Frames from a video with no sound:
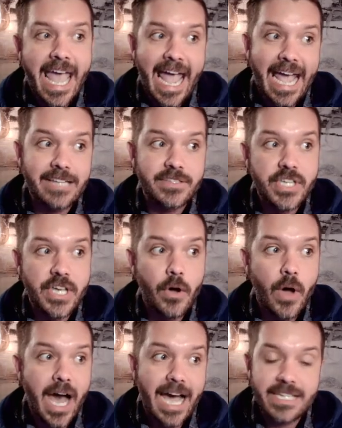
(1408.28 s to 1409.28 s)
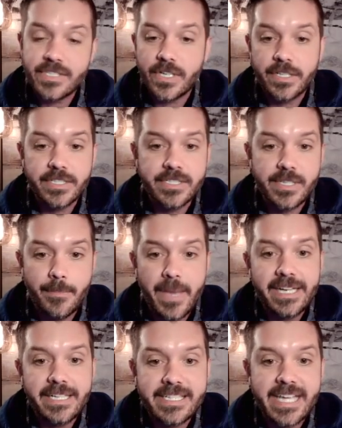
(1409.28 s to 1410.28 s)
And so I started to
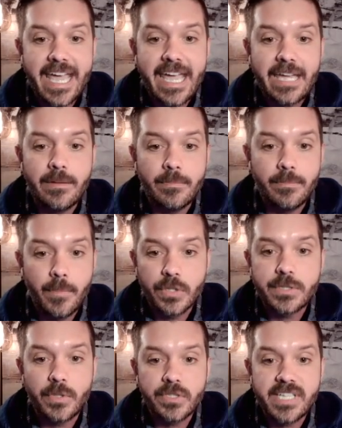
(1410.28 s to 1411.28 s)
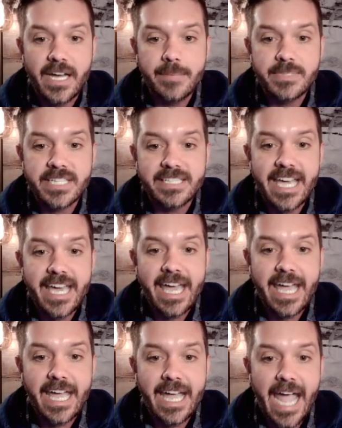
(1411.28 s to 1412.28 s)
meditate multiple times a
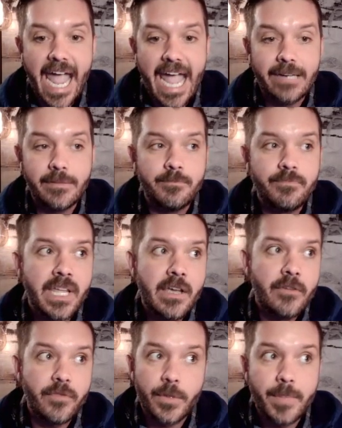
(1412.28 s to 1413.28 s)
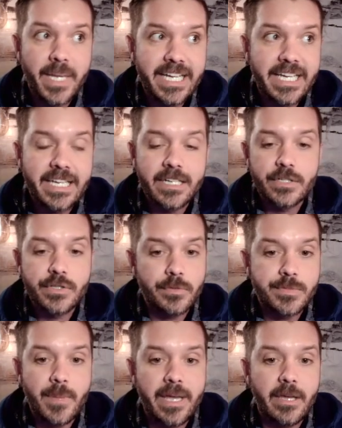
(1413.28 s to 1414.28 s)
day, and for many years
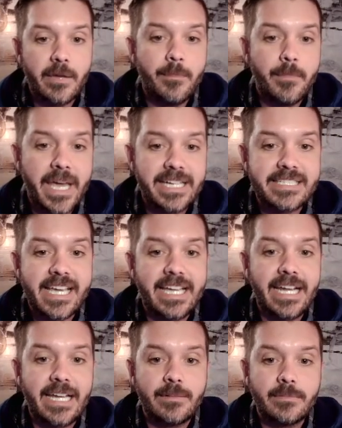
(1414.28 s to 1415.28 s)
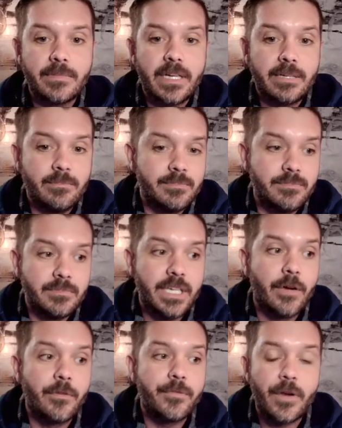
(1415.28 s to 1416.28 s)
was meditating,
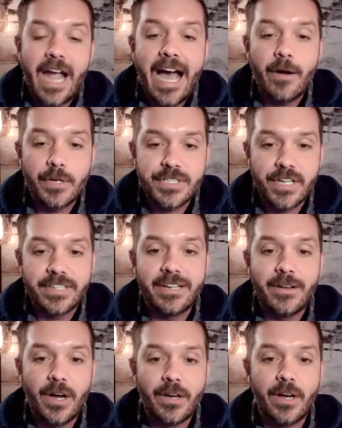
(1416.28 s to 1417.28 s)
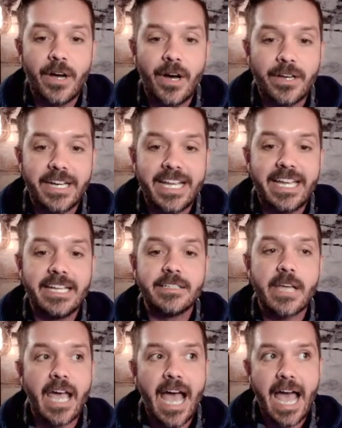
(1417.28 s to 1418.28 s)
you know, for hours on
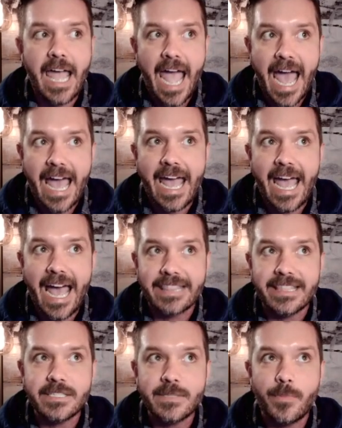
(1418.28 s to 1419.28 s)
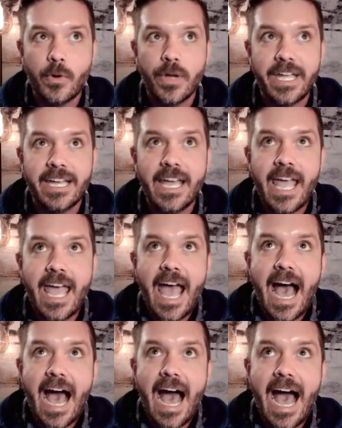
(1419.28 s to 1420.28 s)
end. At this point,
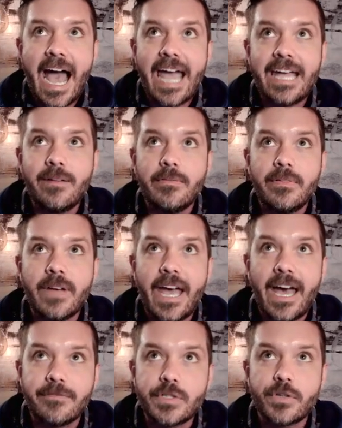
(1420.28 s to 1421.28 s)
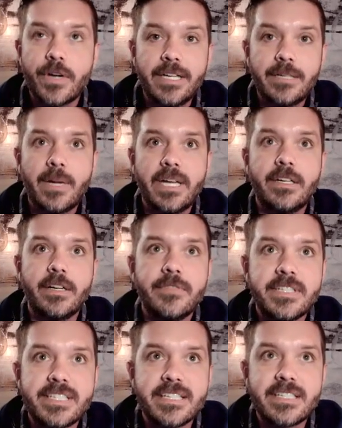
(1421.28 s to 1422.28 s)
I have trained my
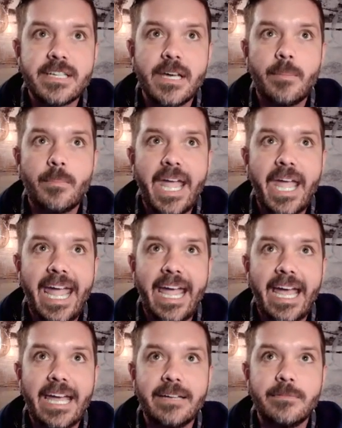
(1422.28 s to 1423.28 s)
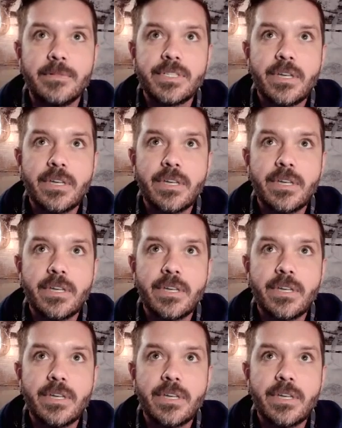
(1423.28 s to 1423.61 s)
nervous system and